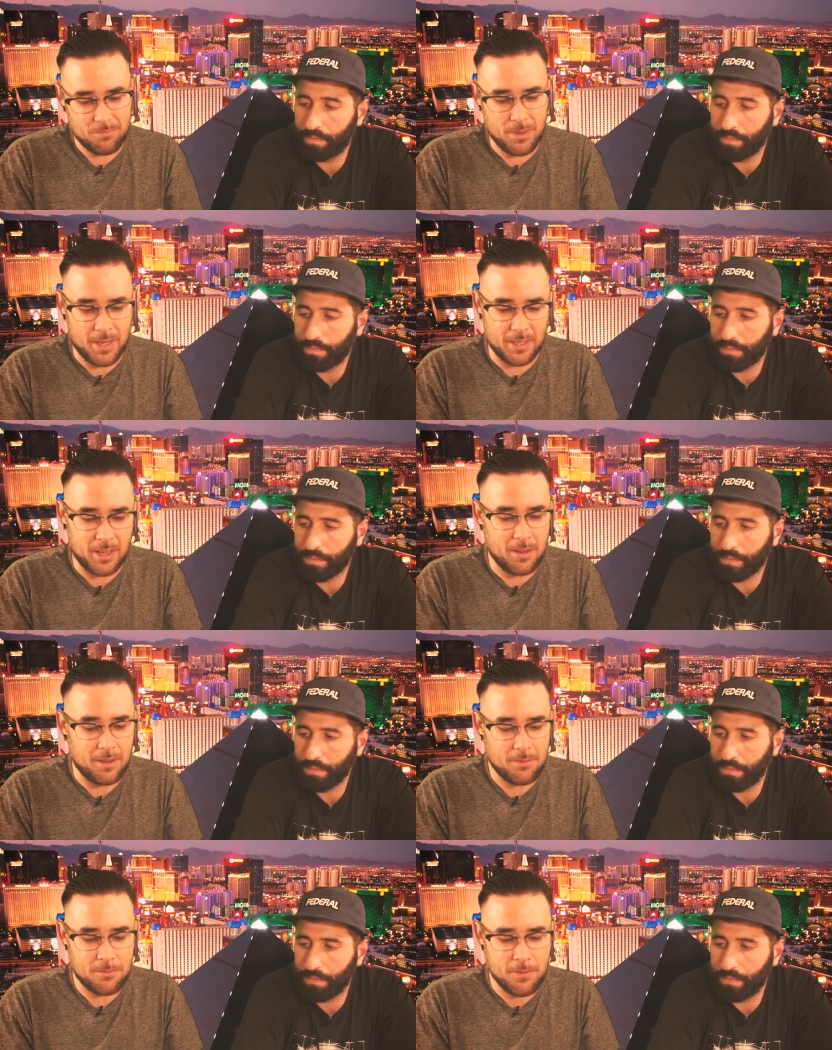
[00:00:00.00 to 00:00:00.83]
Speaker 1: it, it,
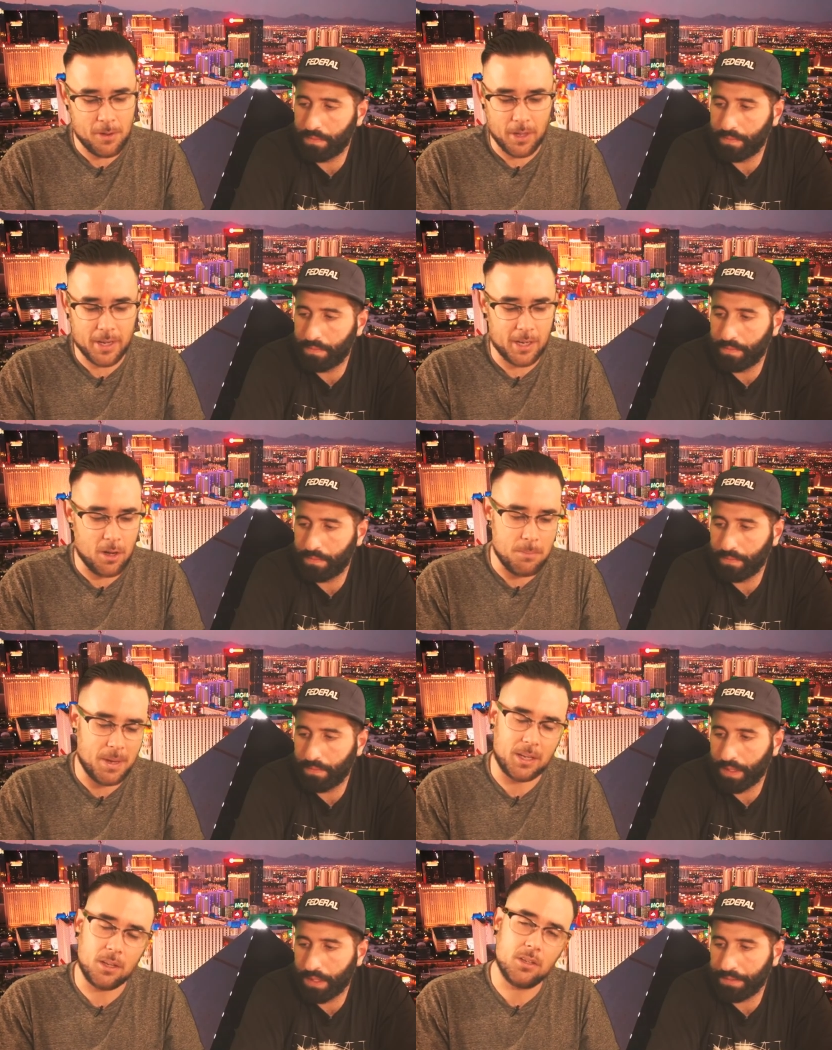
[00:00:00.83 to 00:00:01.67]
felt like it got a
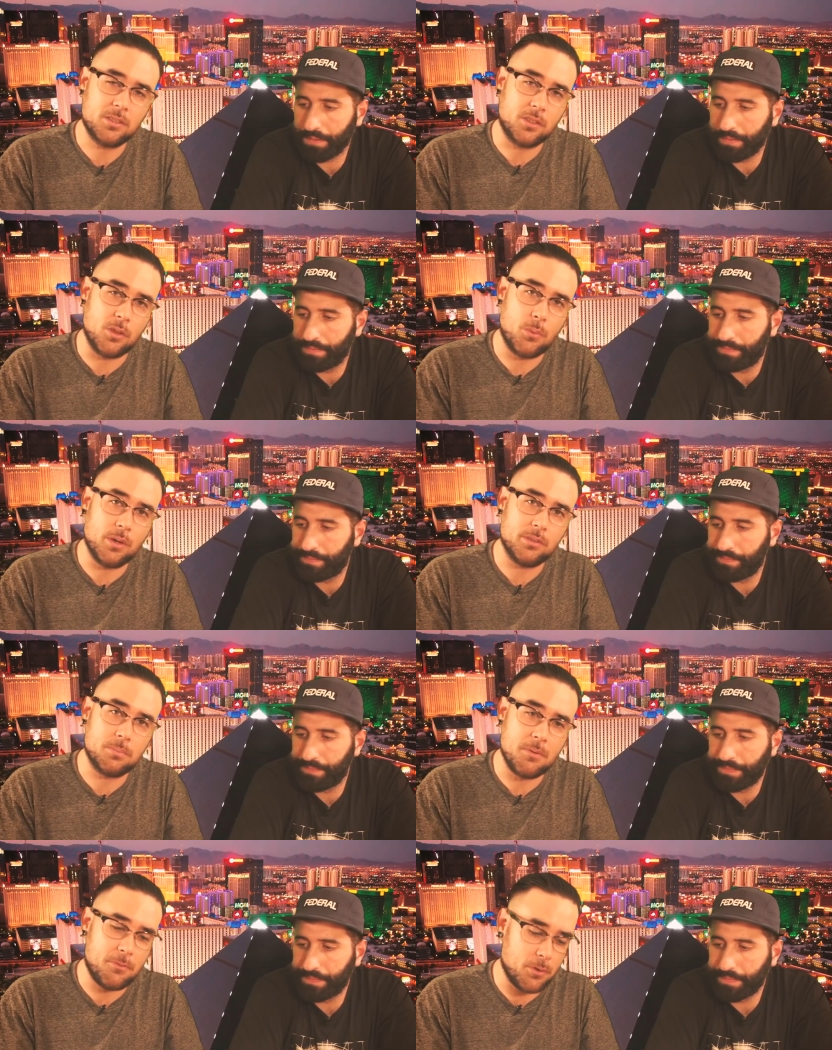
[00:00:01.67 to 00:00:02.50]
bit lost on the ones
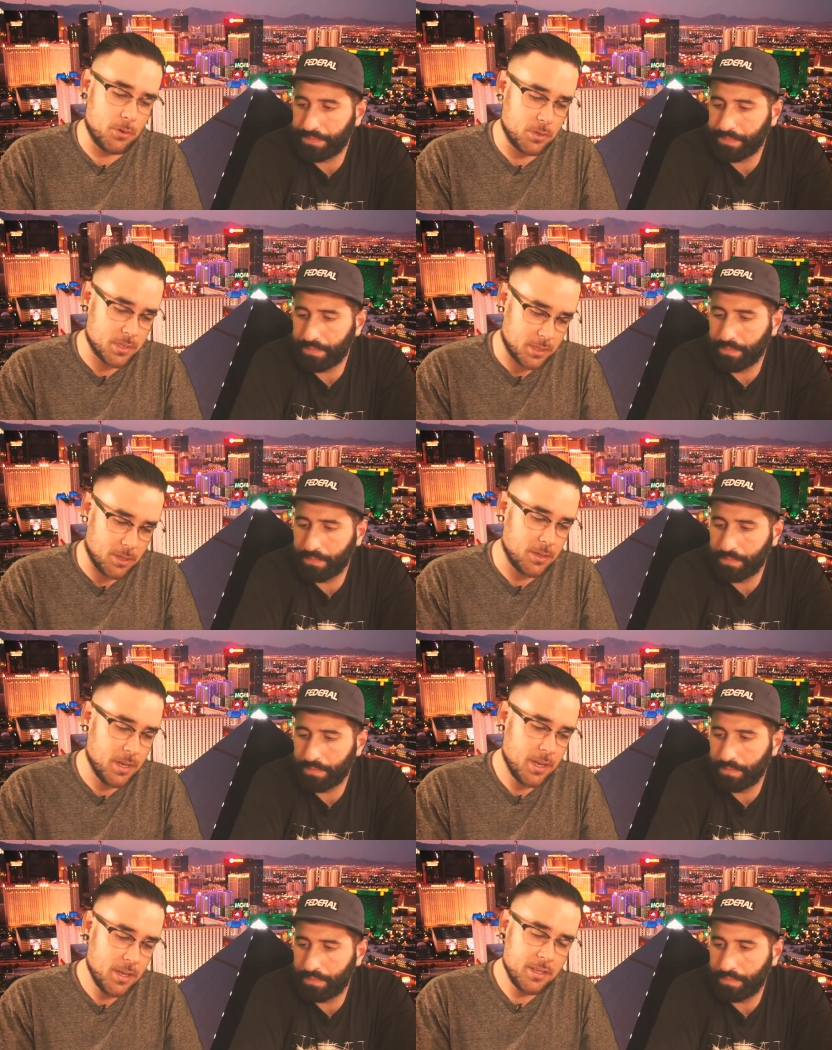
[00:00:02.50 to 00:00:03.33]
before, so
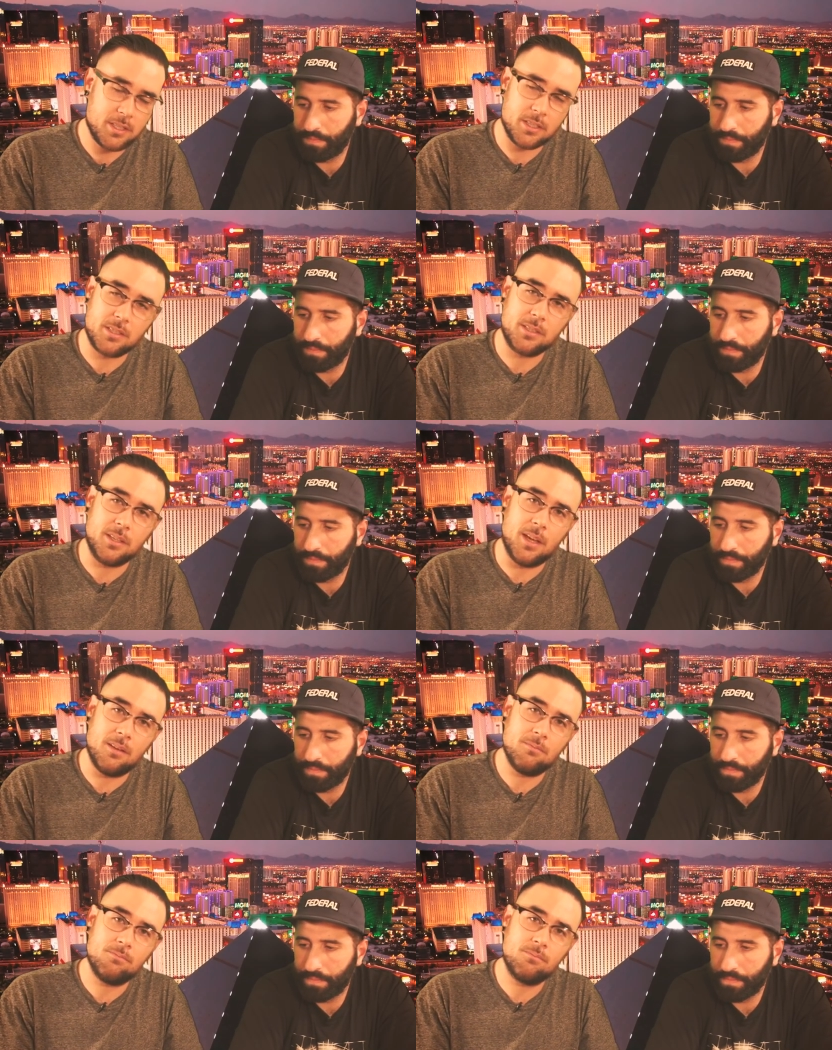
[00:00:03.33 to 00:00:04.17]
just to
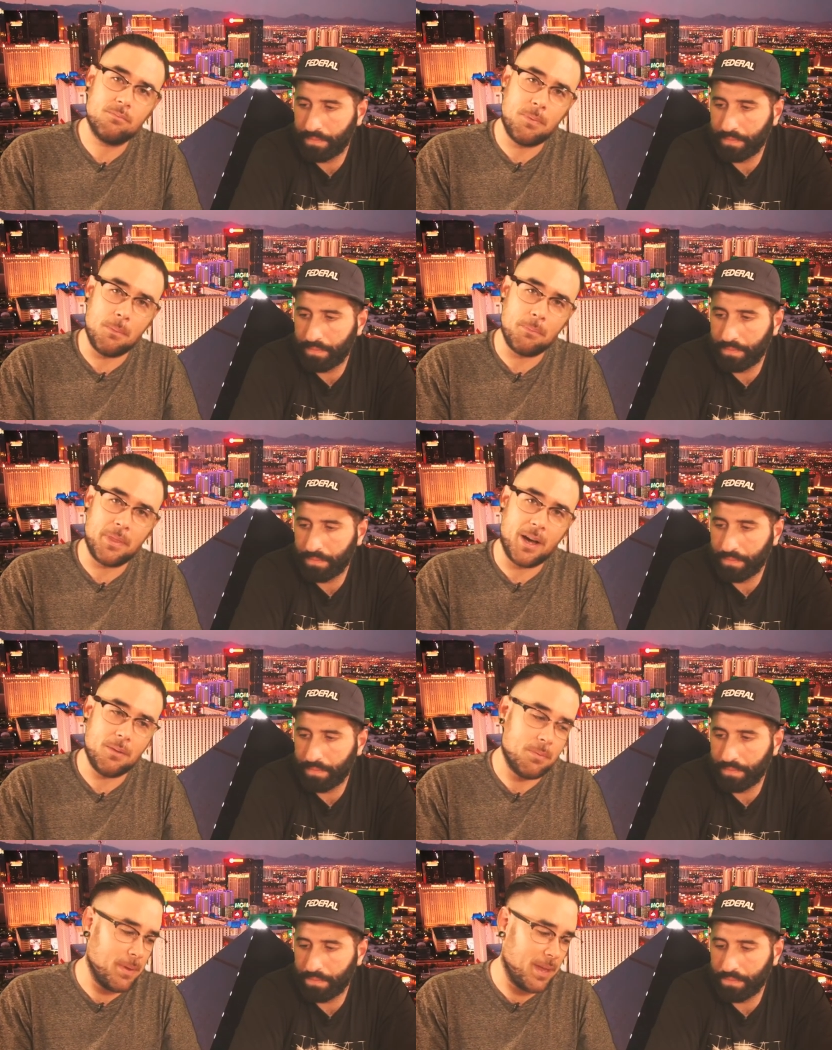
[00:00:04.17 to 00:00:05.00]
bump that
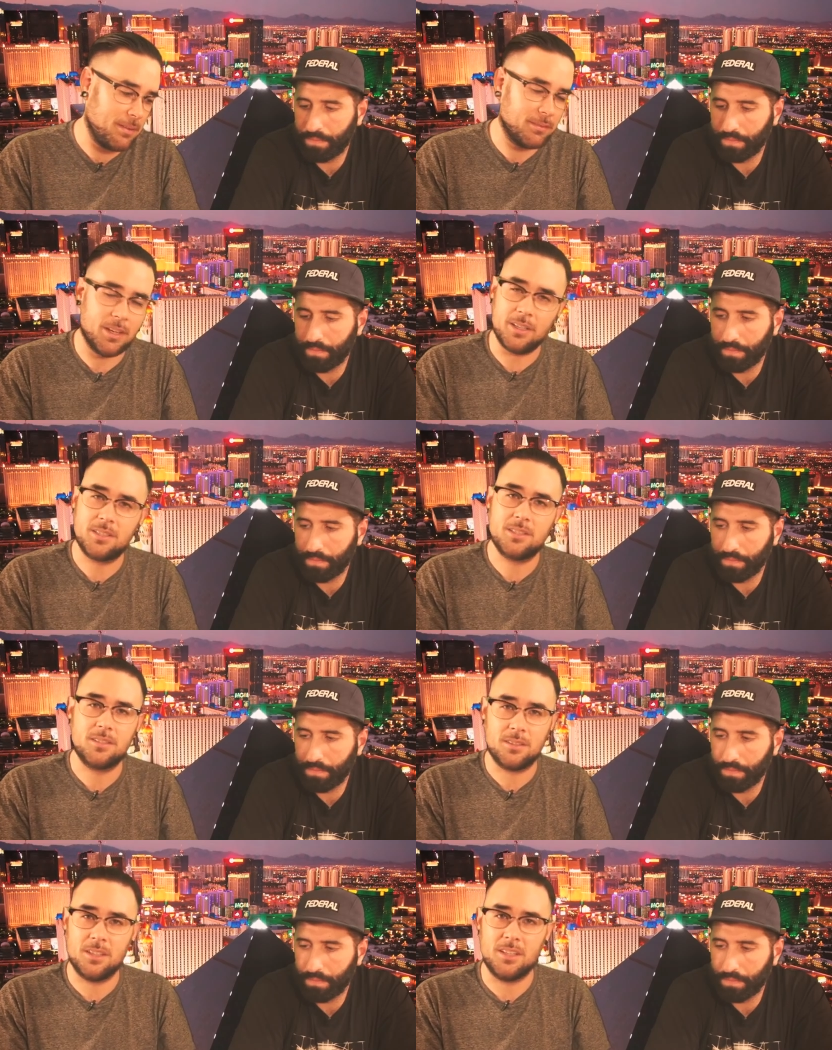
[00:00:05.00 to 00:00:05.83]
up a bit, nice,
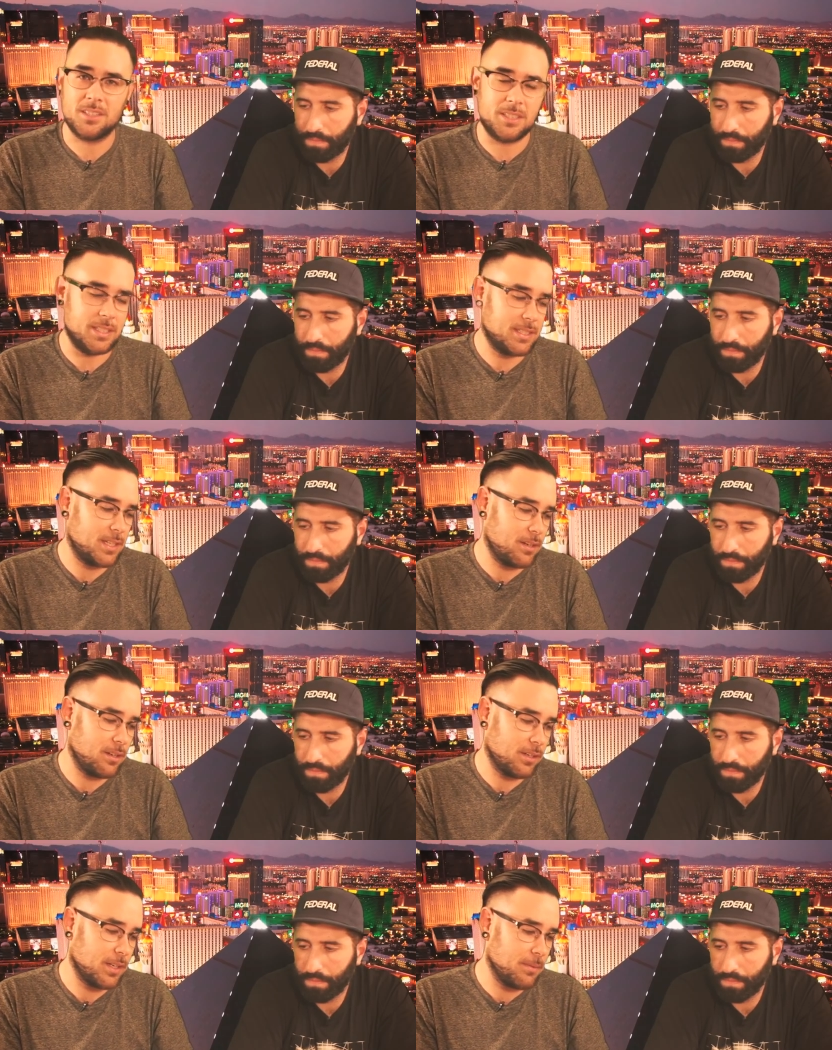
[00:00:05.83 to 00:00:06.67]
nicer detail
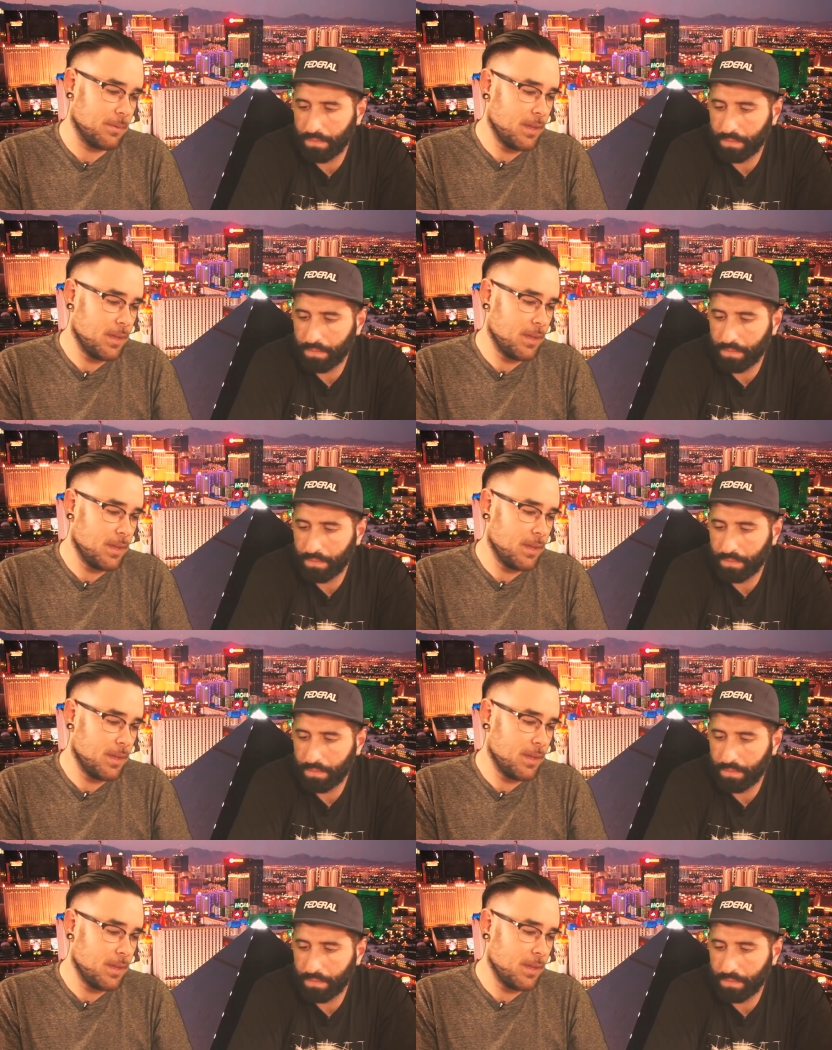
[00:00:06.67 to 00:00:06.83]
on it.